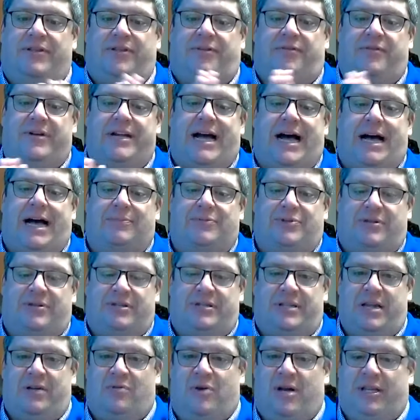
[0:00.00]
3
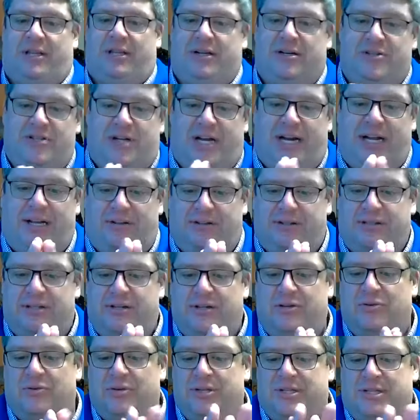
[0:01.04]
options they want their child to do.